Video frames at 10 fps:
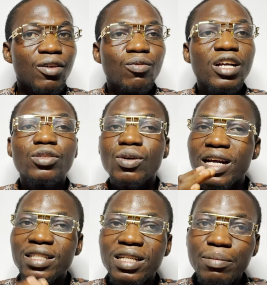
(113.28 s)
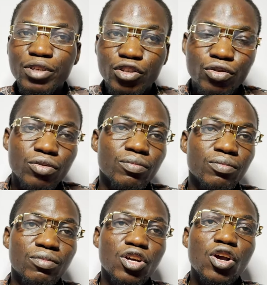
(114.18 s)
When you enter
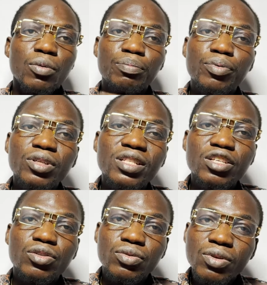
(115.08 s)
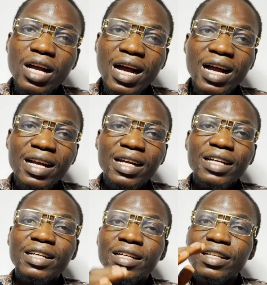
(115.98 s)
bedroom, put the sugar
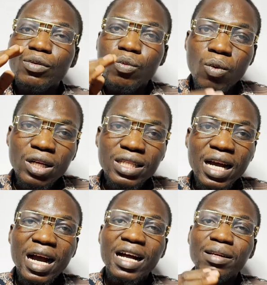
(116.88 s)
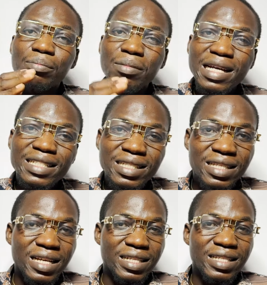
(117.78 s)
in the water and
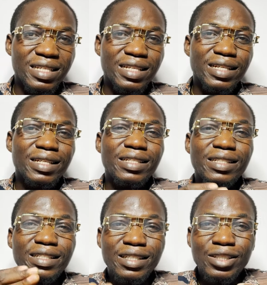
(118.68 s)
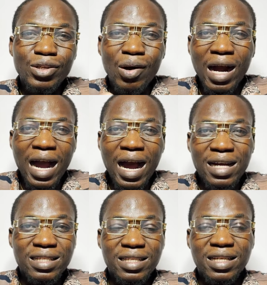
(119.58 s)
meditate in your
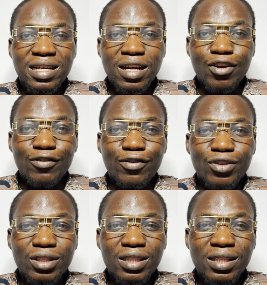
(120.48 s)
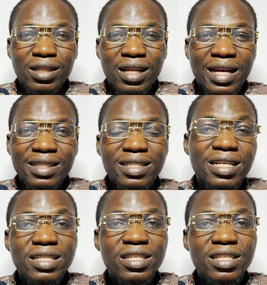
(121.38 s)
heart for like 30